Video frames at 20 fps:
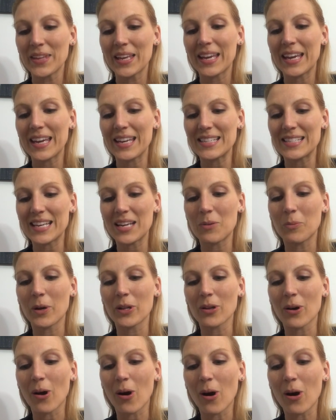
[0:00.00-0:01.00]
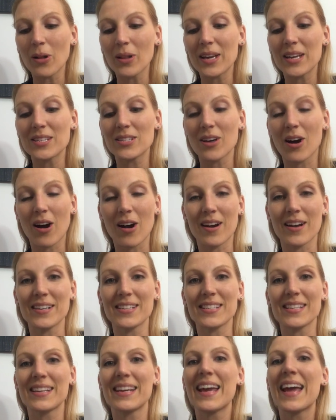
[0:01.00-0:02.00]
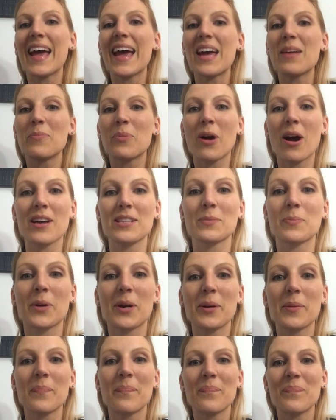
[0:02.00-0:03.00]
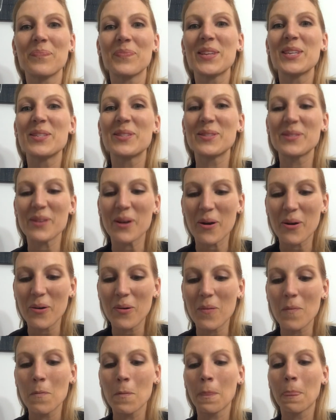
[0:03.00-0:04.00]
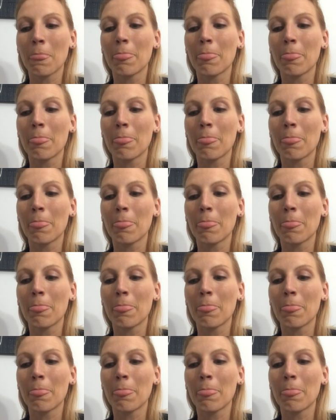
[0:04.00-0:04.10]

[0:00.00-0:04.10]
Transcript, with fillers: he did with all his heart and prospered so,